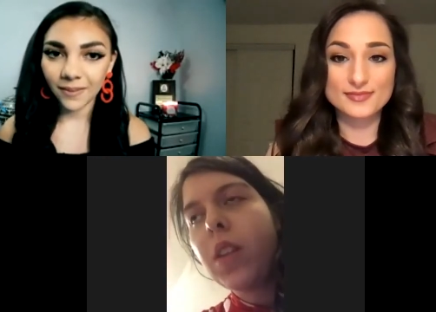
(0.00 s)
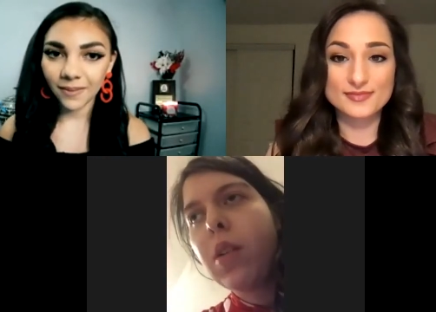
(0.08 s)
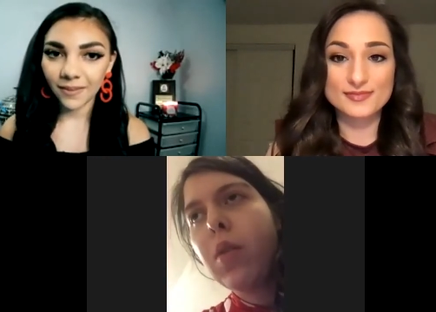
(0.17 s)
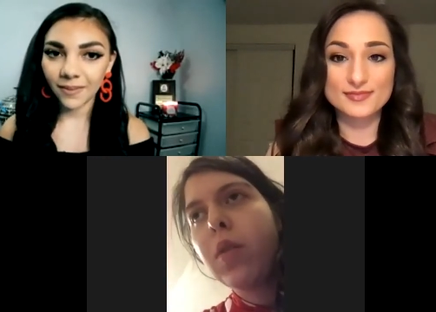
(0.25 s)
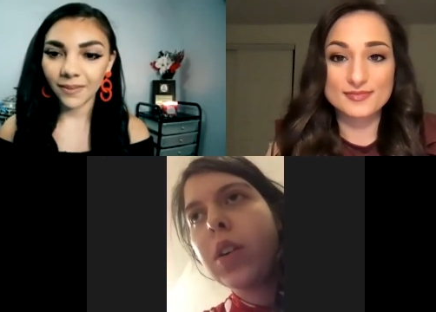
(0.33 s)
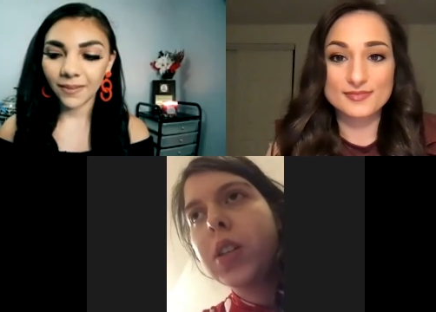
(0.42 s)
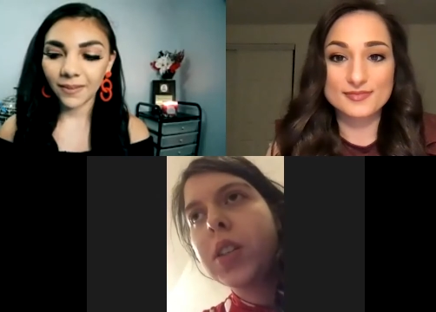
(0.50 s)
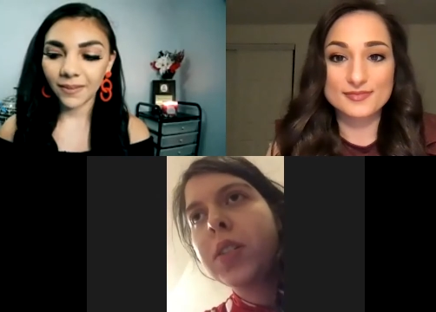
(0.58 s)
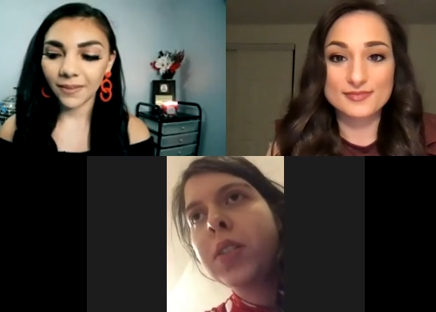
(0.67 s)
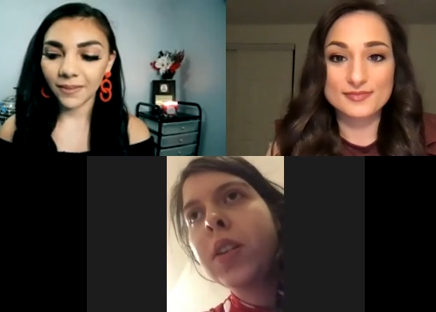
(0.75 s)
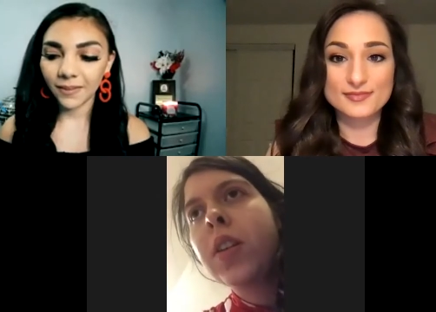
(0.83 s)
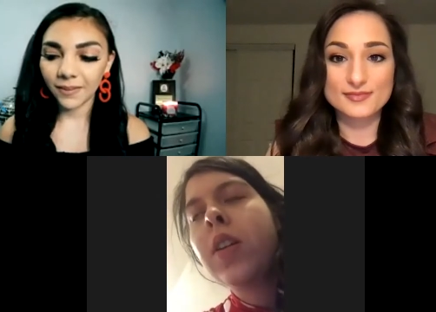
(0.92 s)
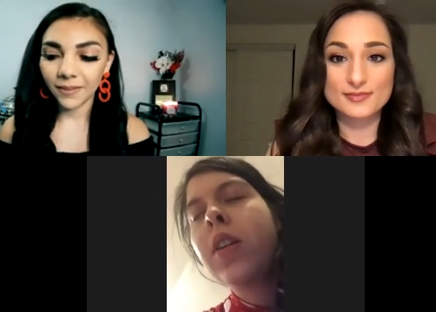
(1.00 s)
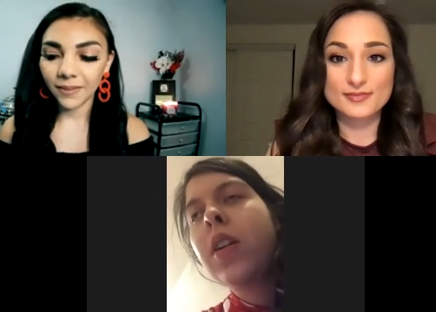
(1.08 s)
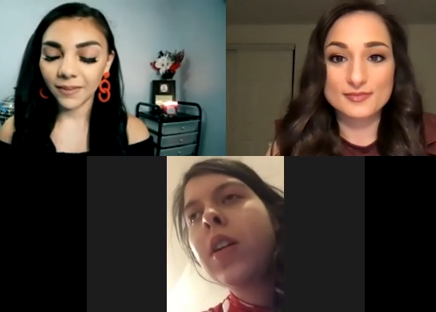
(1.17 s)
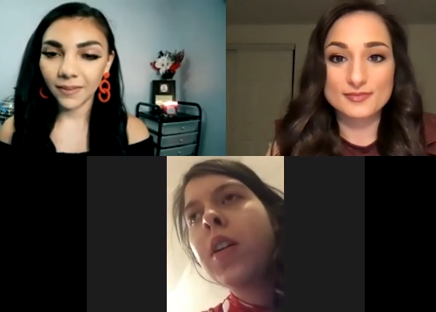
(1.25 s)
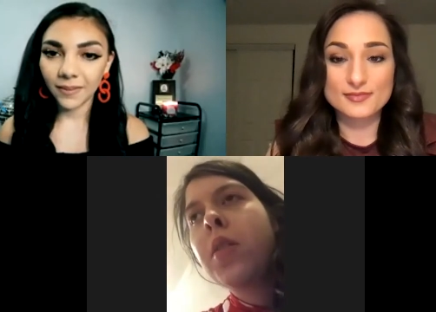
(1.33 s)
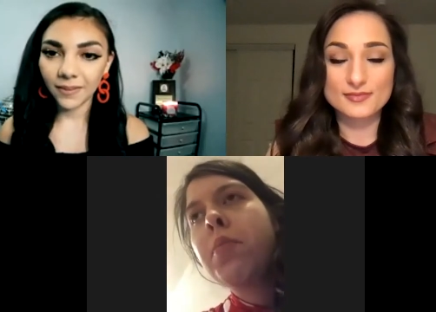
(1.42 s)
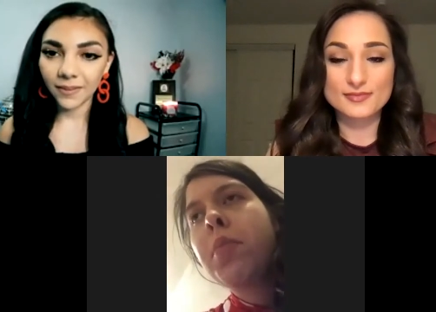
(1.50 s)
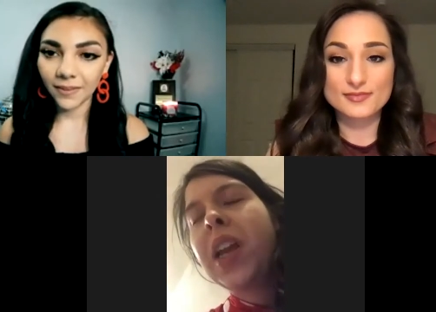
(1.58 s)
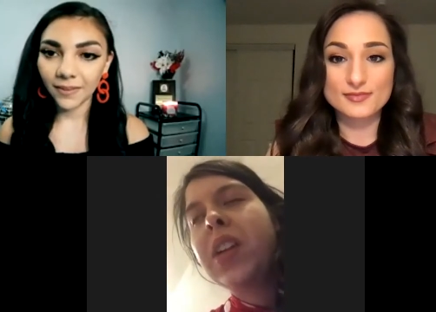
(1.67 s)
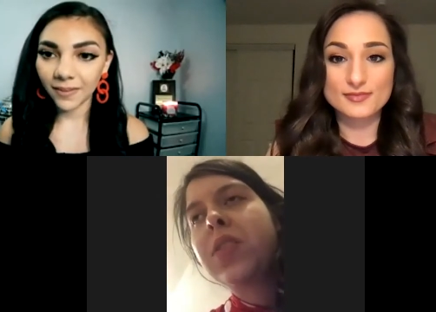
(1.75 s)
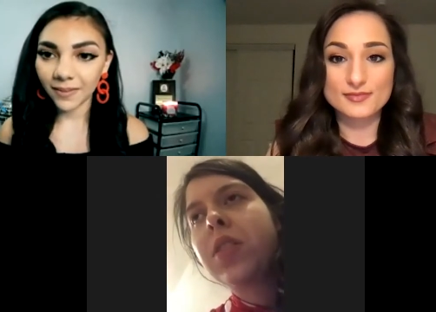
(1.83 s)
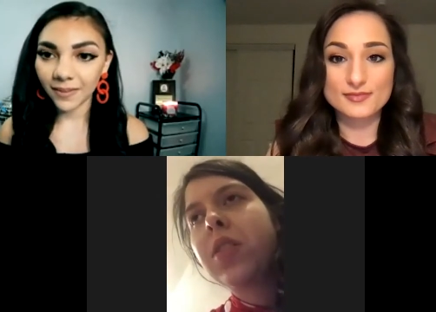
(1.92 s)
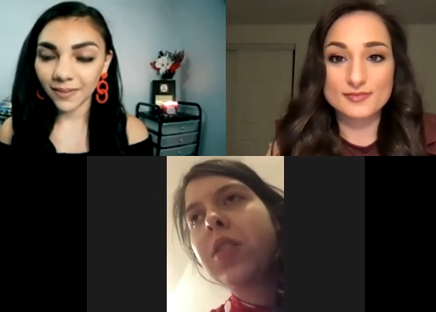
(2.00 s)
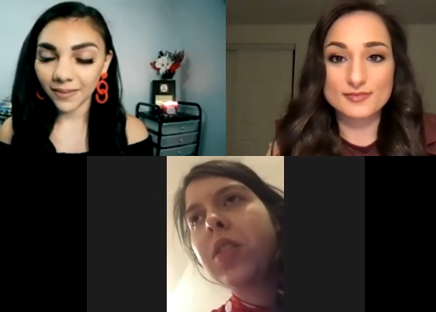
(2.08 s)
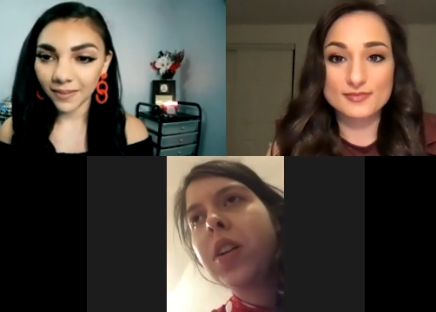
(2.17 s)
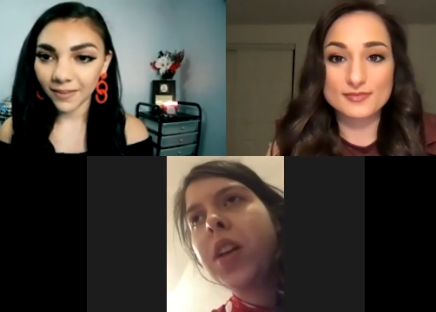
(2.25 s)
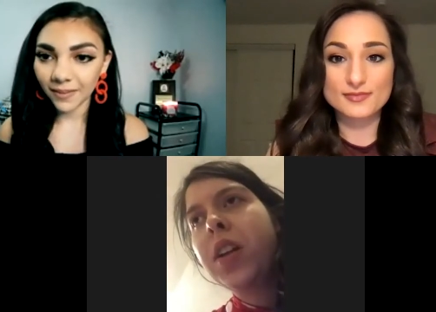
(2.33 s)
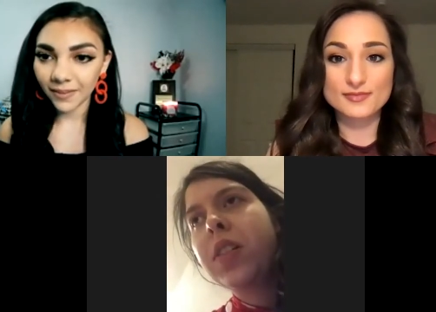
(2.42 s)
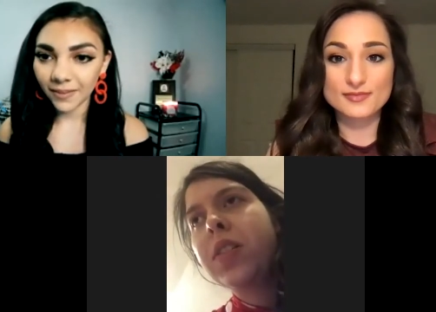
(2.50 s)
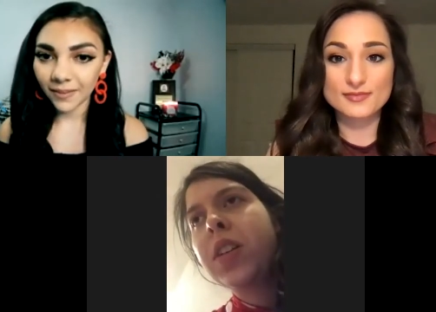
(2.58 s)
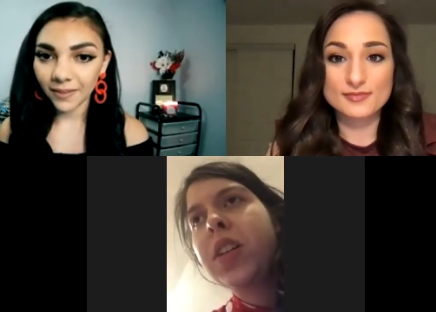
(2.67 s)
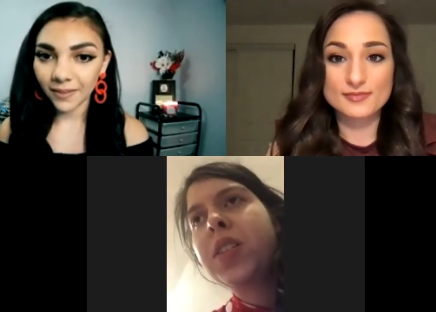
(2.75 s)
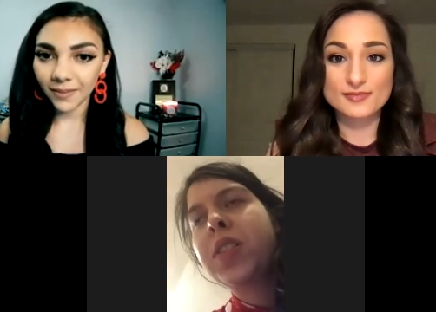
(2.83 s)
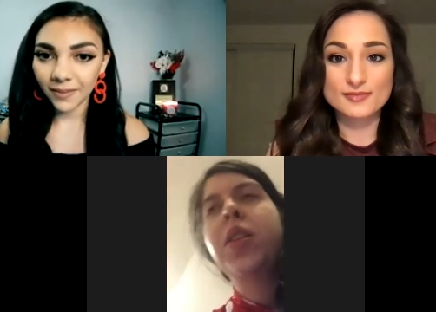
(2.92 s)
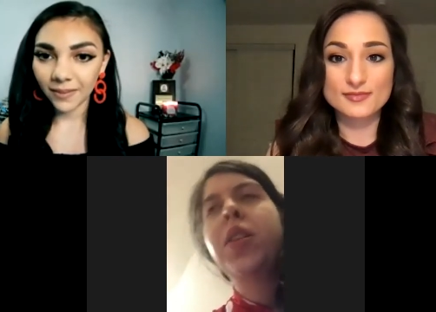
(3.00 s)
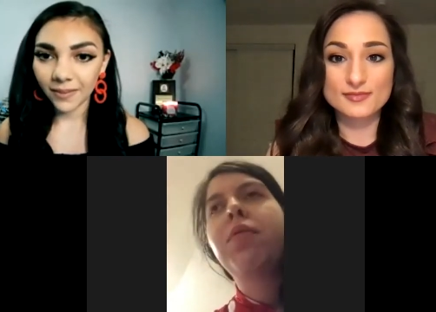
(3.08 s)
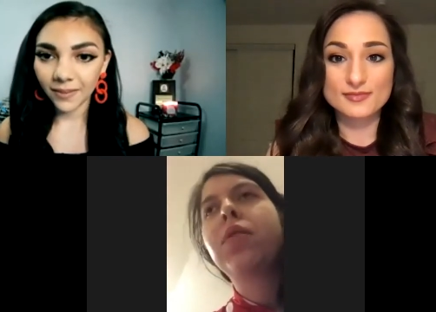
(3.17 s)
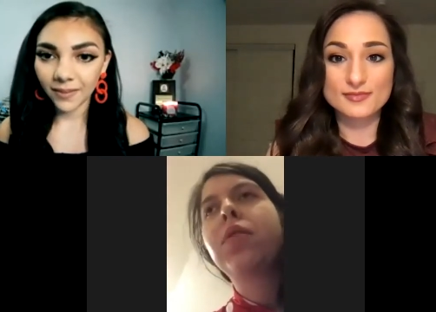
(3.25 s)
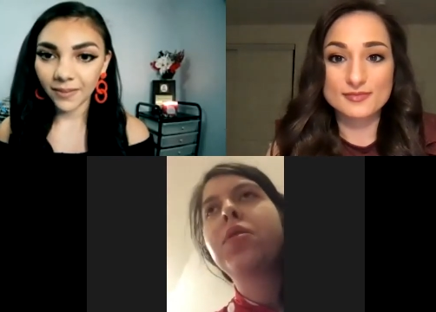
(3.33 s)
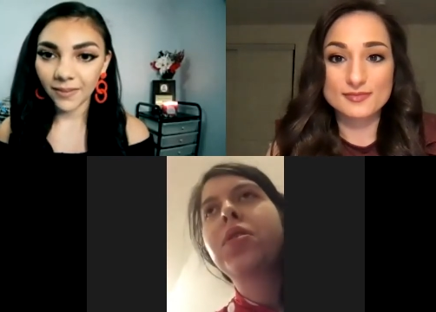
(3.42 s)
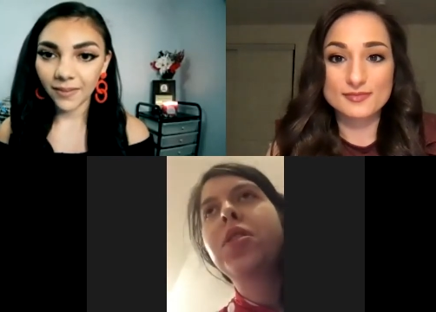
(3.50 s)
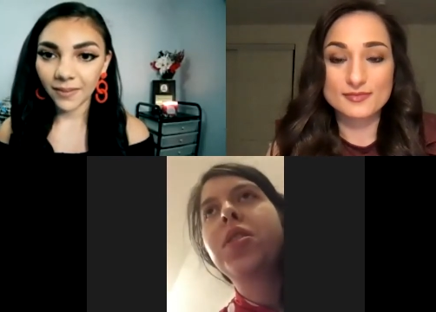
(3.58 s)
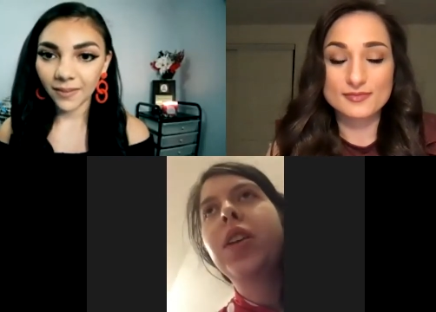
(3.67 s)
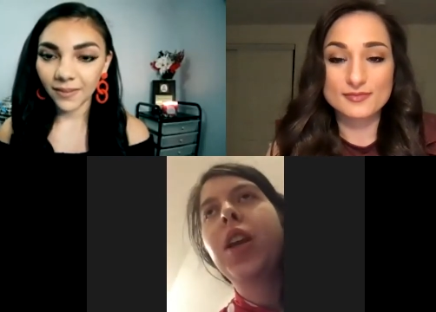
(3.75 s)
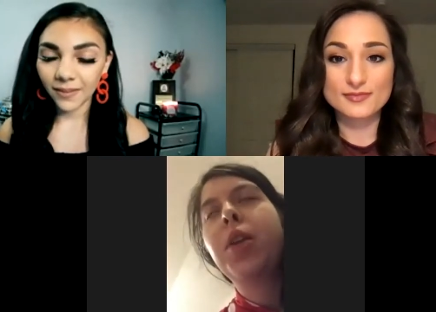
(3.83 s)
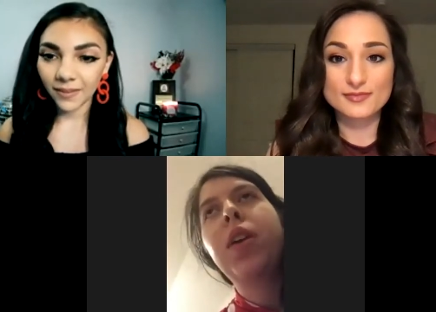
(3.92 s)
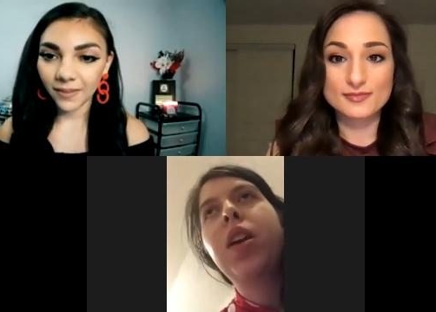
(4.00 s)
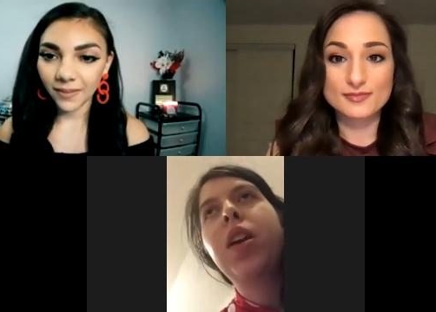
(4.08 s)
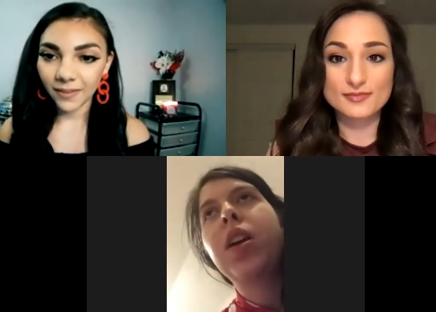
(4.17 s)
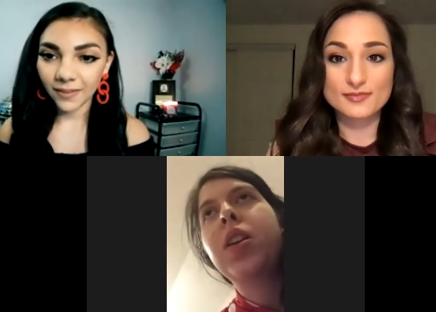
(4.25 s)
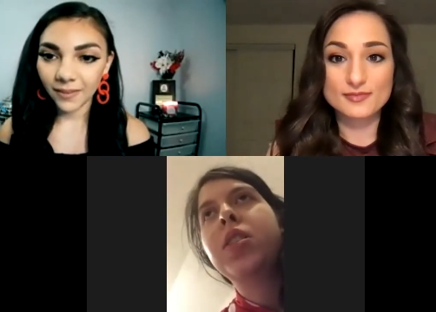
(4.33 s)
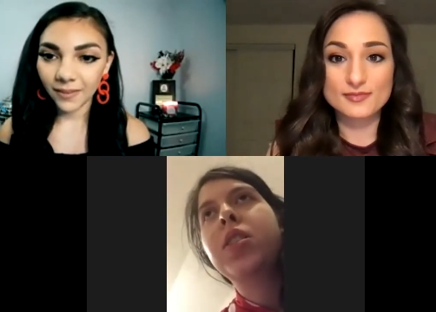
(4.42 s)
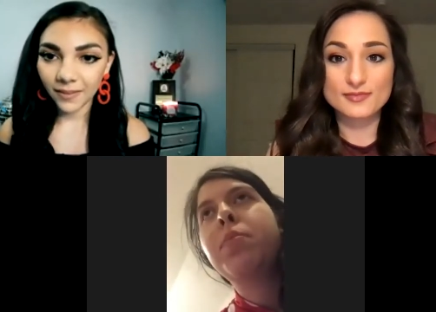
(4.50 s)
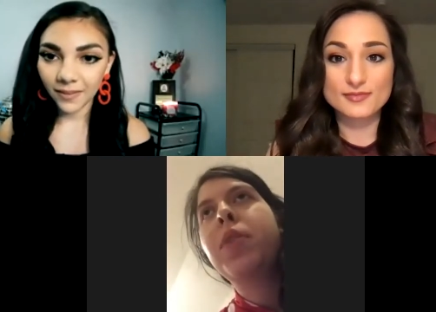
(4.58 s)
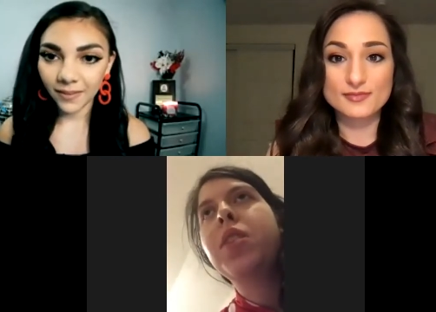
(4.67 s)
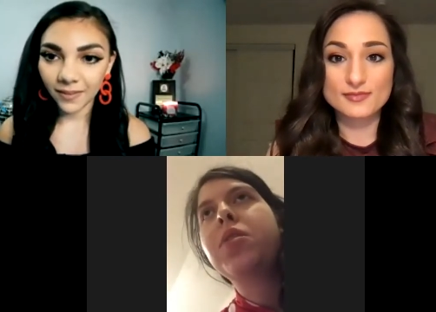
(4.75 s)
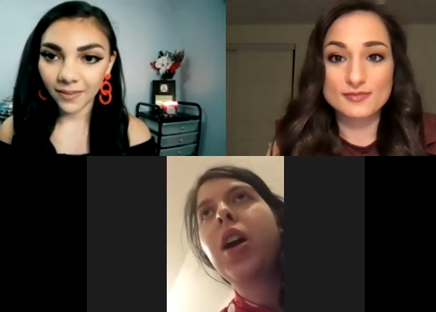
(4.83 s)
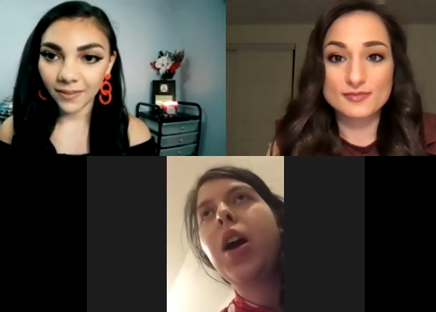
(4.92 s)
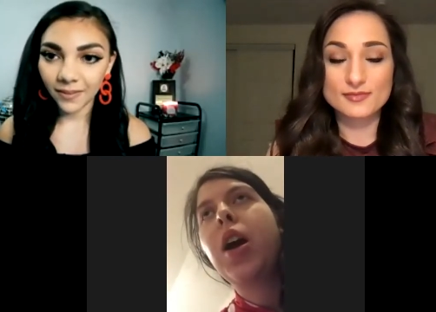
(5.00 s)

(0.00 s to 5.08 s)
Speaker 1: was basically is difficult to say because basically I